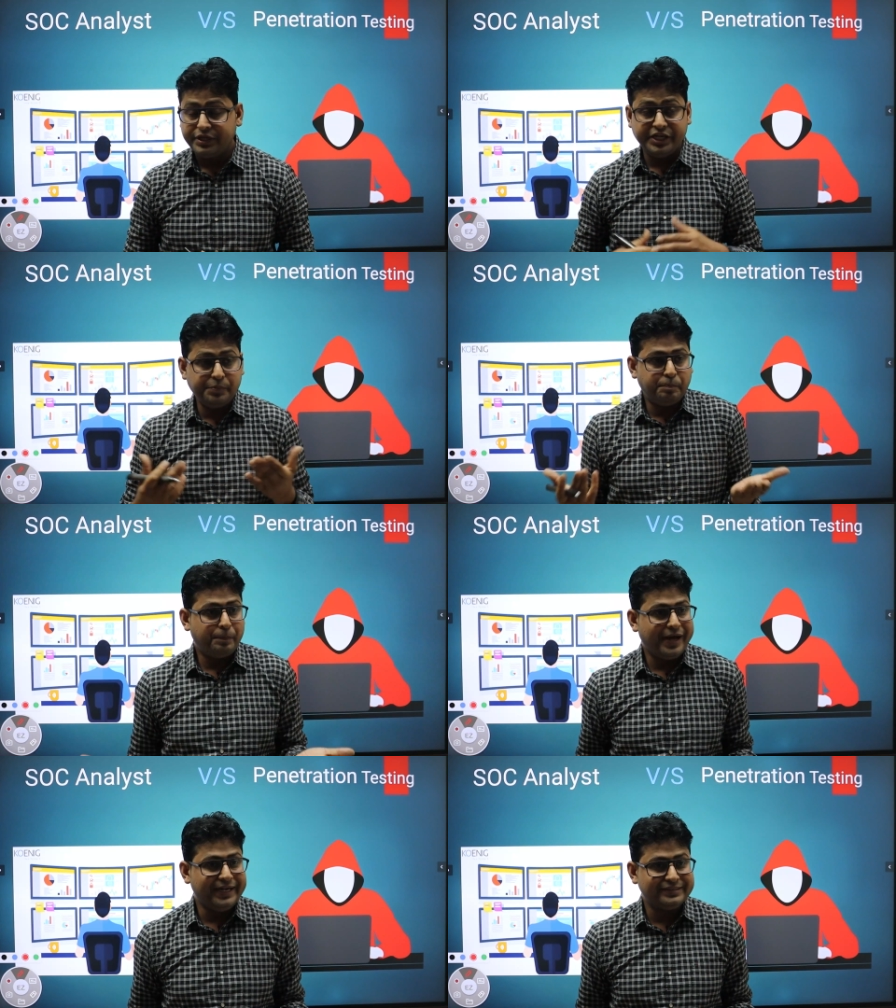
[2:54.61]

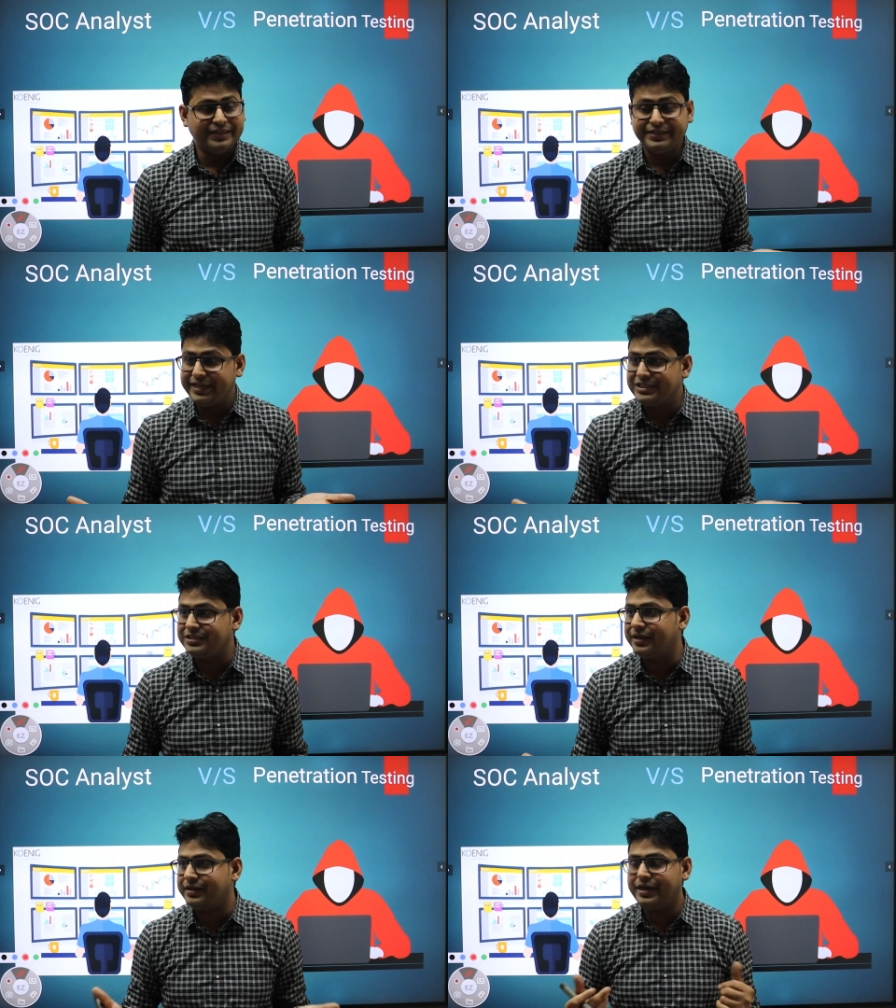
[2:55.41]
If penetration
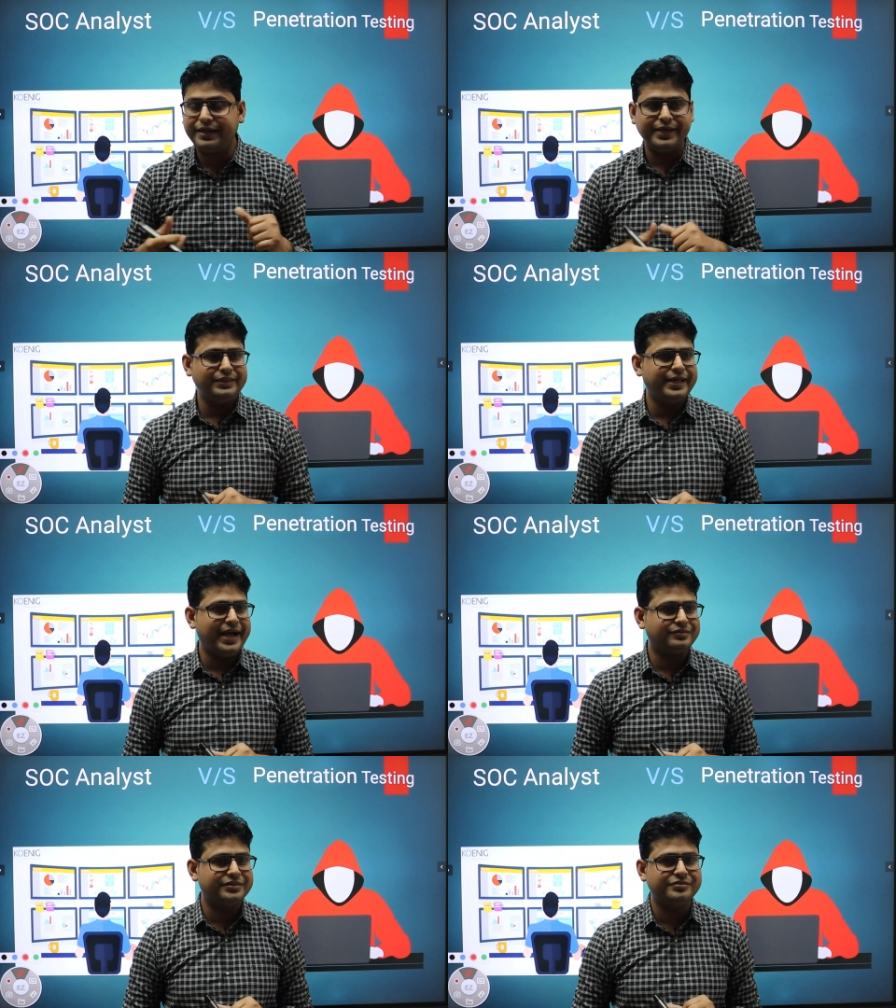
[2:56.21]
tester can gain the
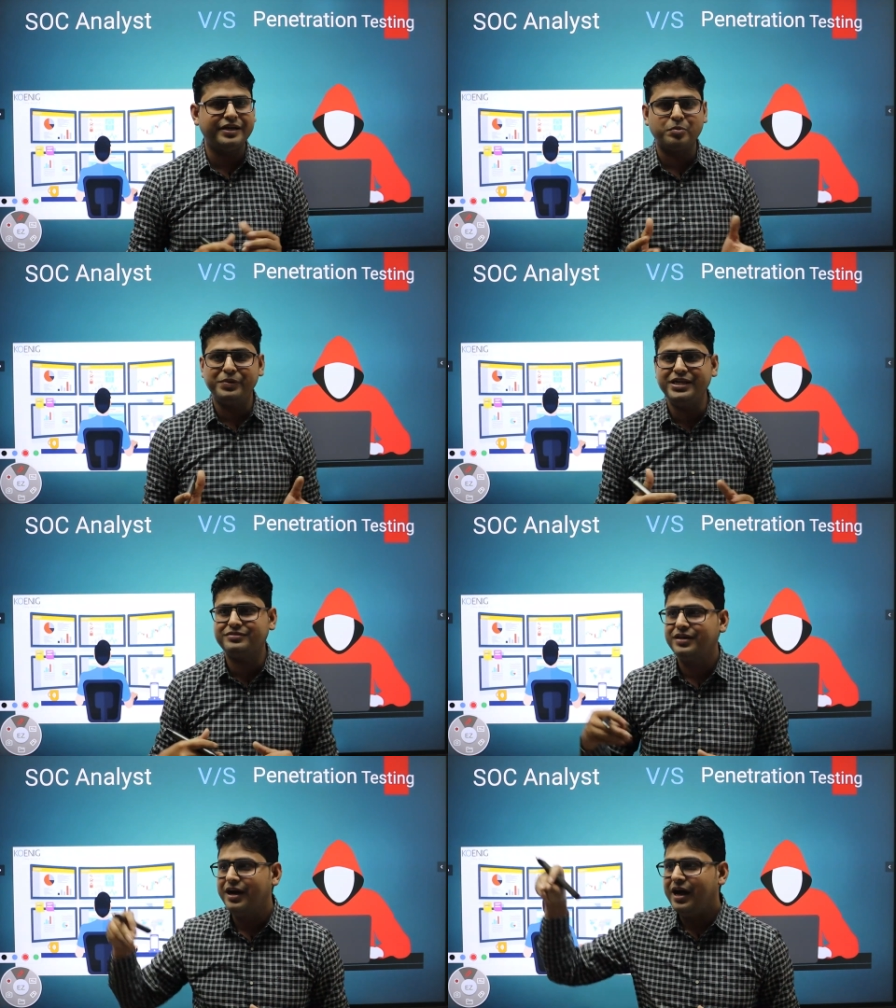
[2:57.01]
access, that
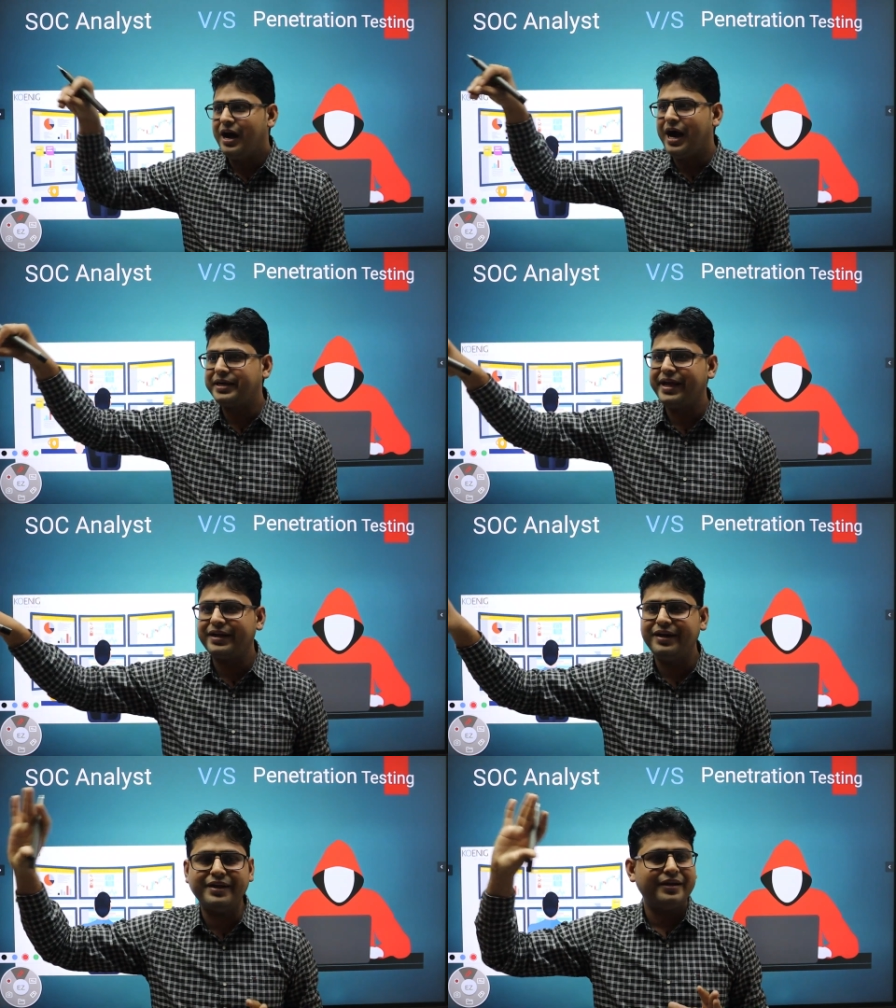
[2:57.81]
means
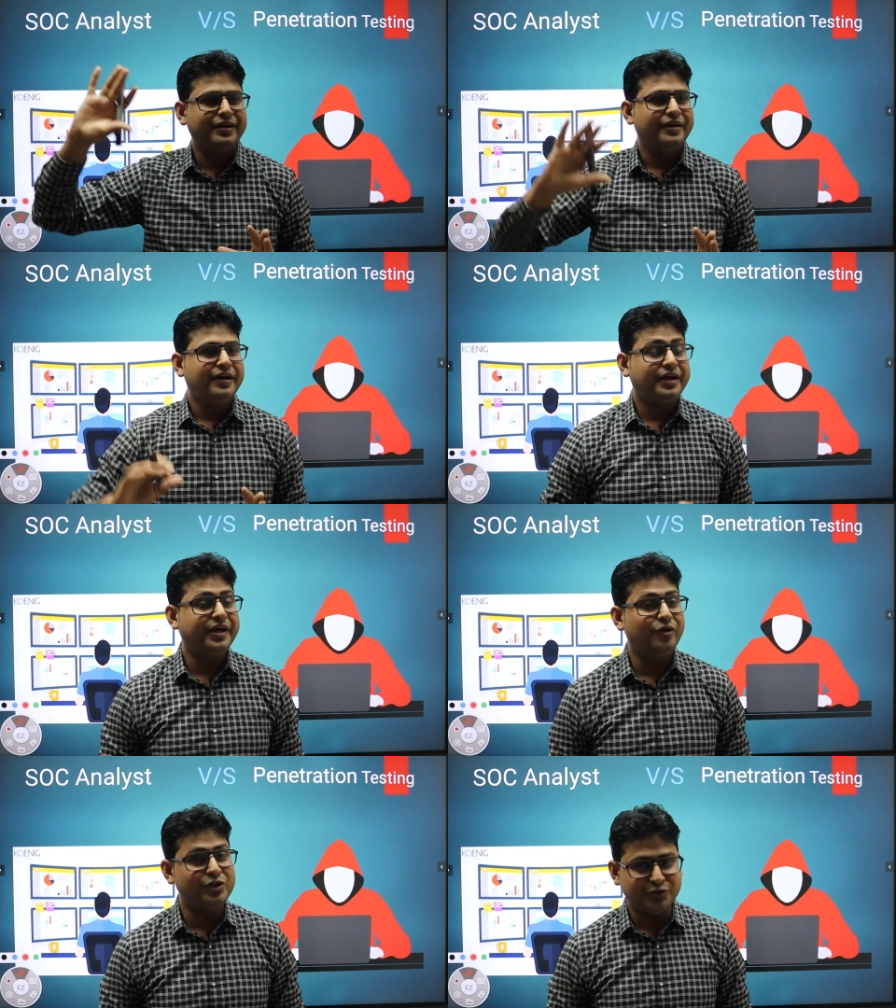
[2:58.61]
attacker
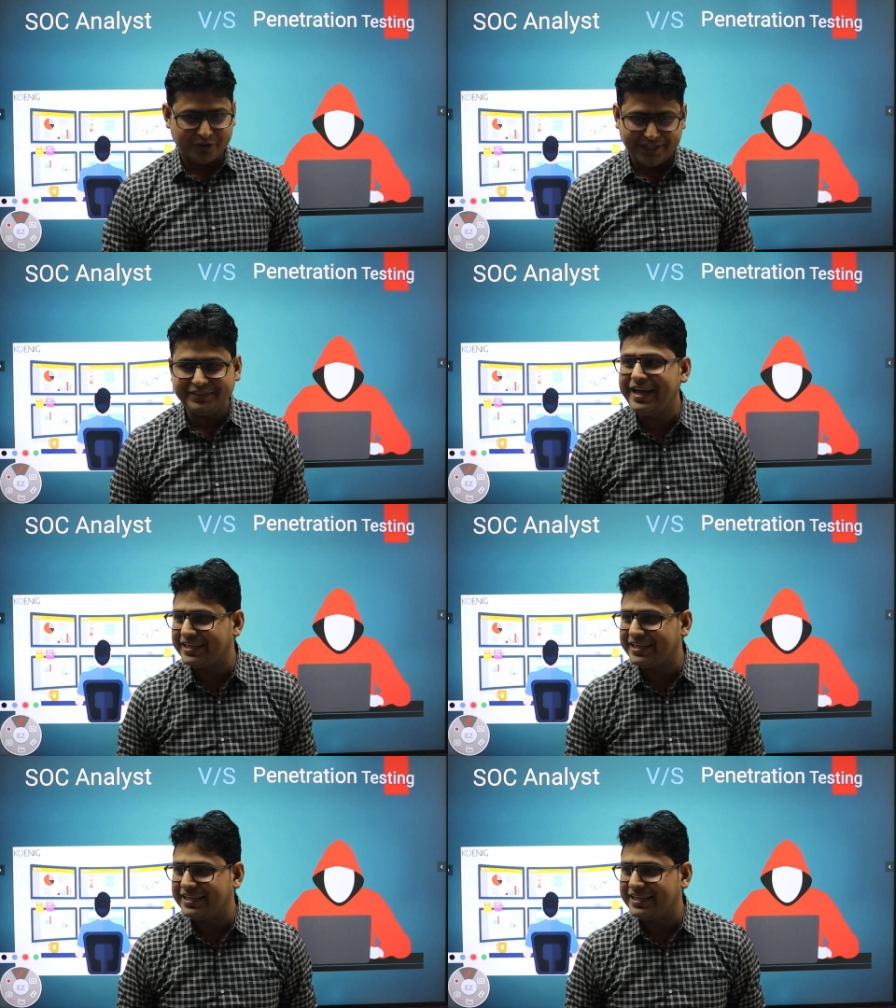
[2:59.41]
can also gain the